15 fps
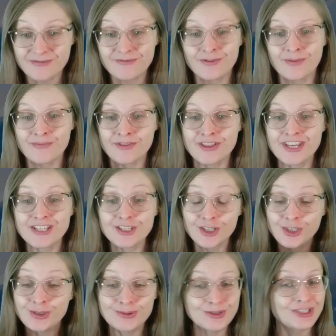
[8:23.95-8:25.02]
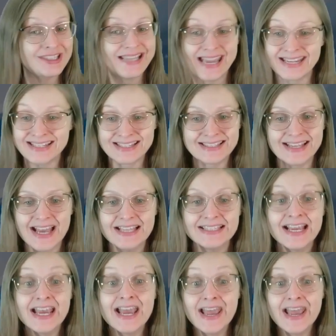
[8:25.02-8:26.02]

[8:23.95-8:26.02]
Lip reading: from these huge data sets,